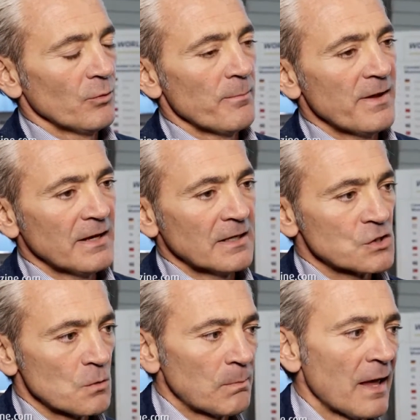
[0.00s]
We've been
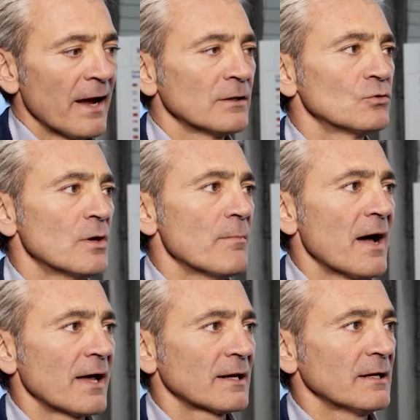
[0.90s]
supplying to the
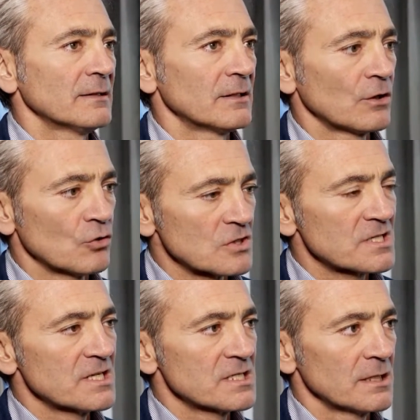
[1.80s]
market
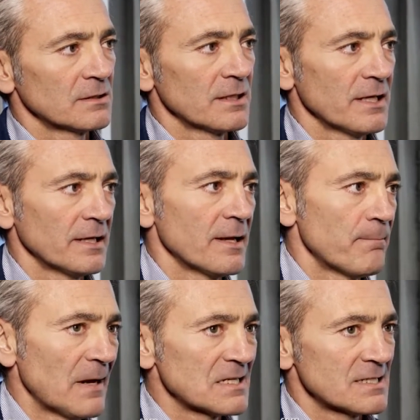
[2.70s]
consistently in the
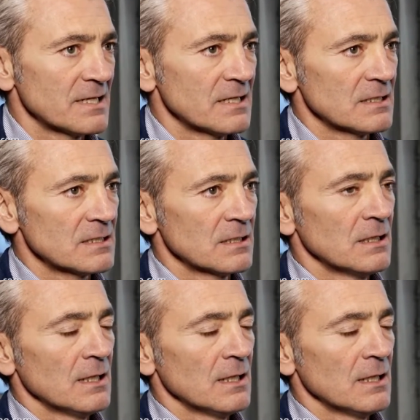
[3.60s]
past years,